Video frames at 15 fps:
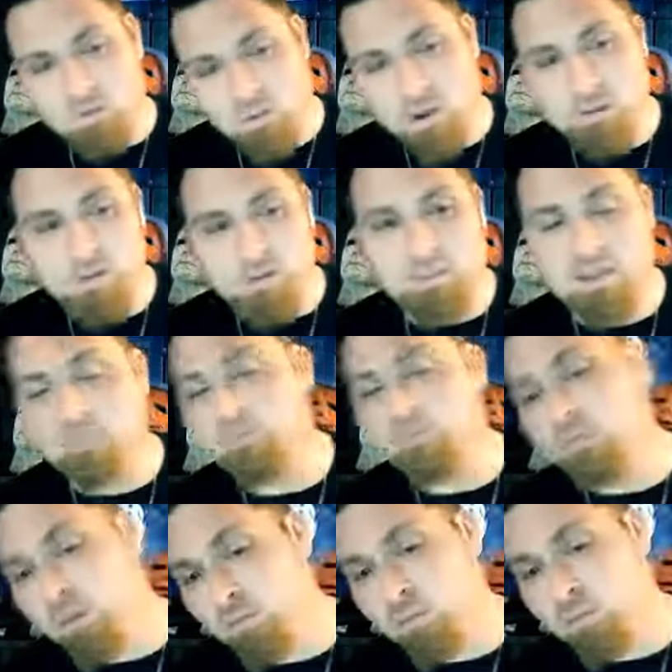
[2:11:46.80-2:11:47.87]
we're not really making
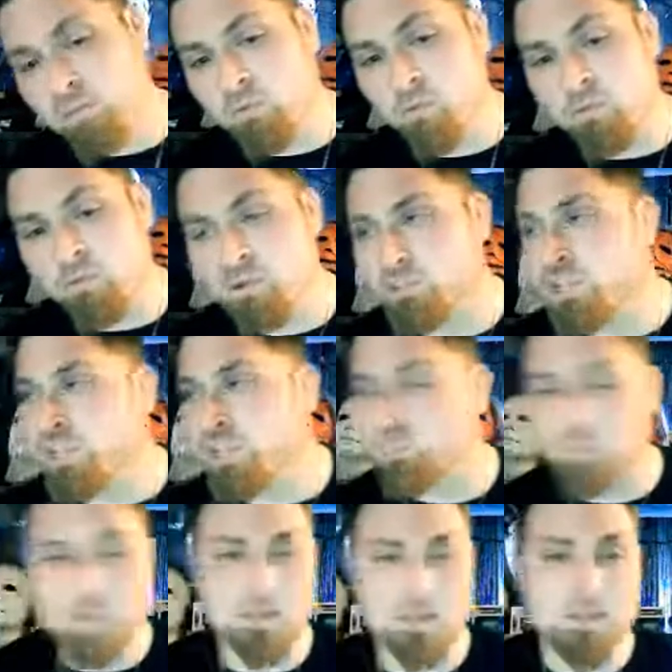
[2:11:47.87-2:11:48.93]
fun of people in wheelchairs,
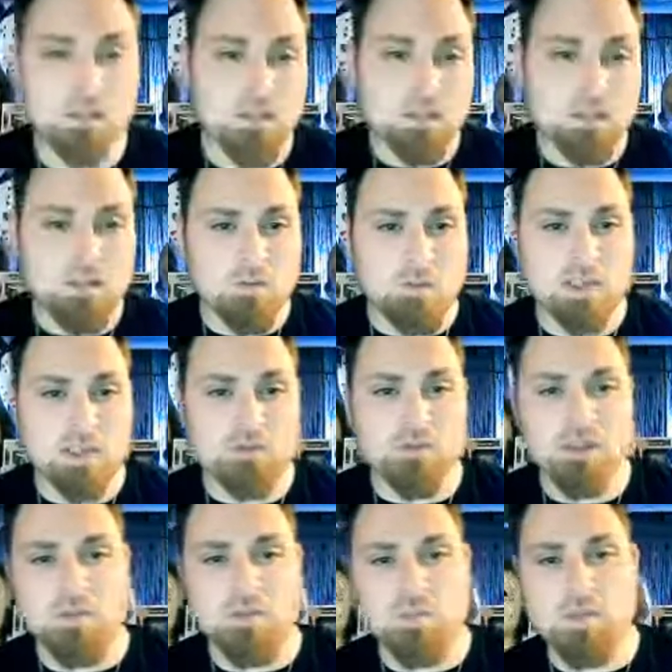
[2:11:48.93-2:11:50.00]
but making fun
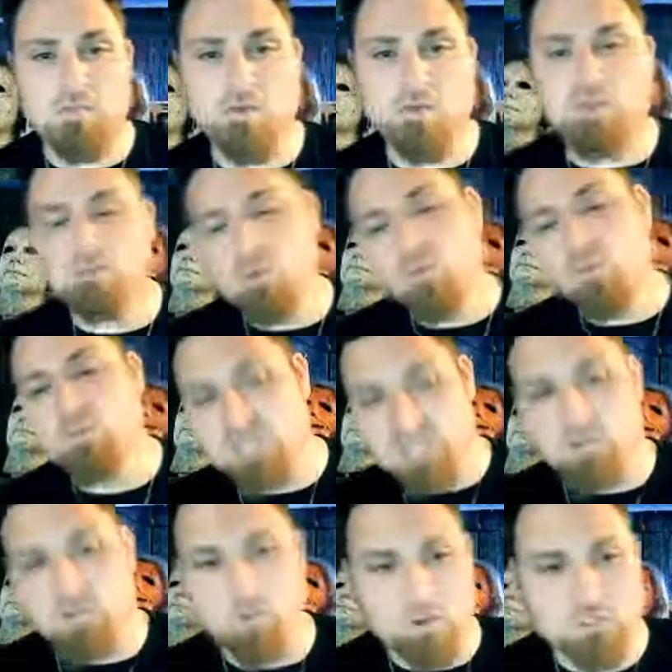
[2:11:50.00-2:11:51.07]
of people in the movies in
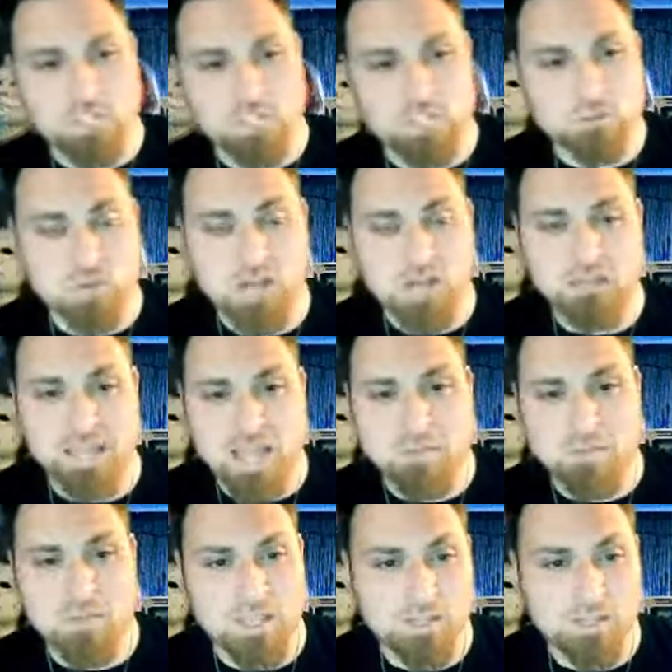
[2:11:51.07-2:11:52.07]
the wheelchairs. It's not that mean.